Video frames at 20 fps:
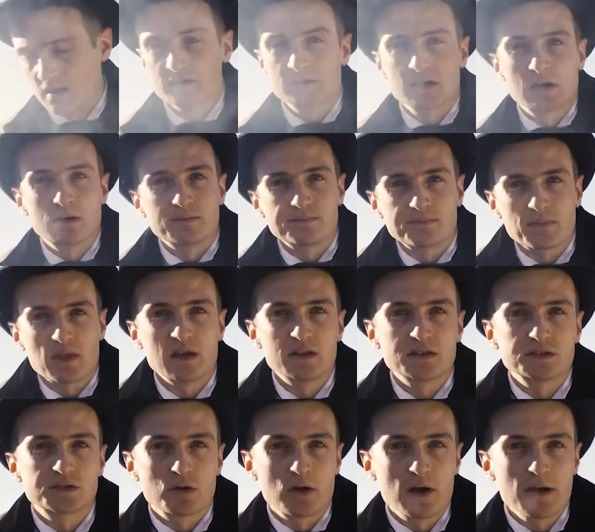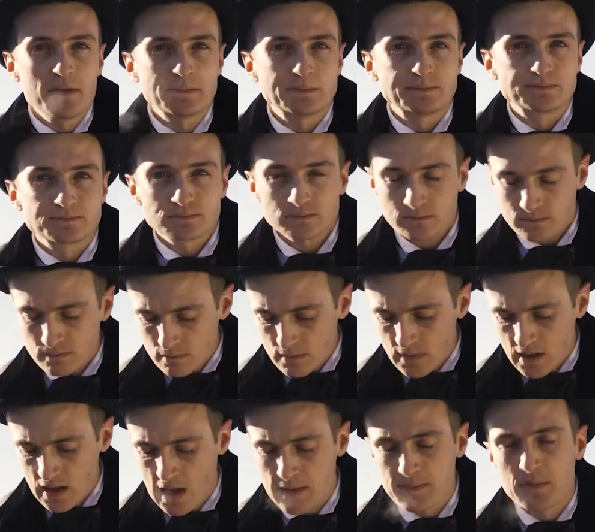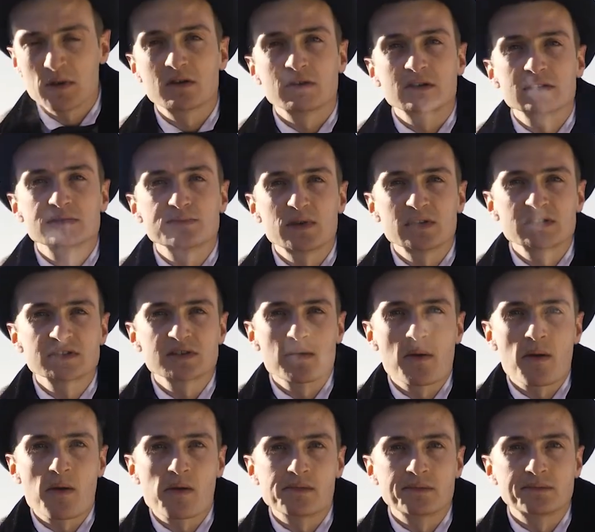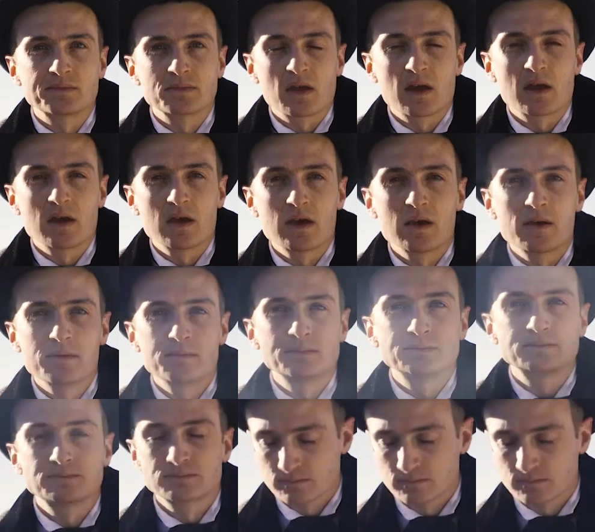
So enjoy, happy Christmas, and